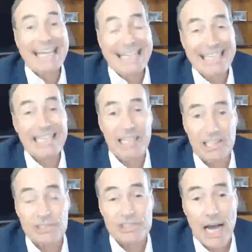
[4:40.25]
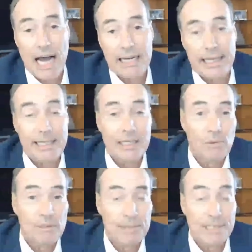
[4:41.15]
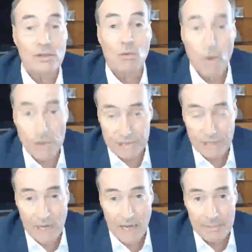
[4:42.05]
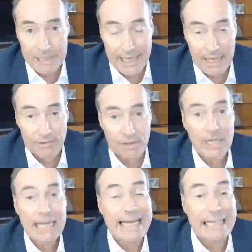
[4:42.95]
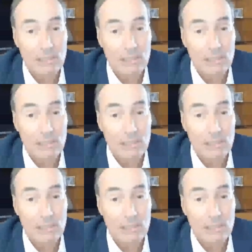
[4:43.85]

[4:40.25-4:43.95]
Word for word: It is not, and it would be the worst economy ever,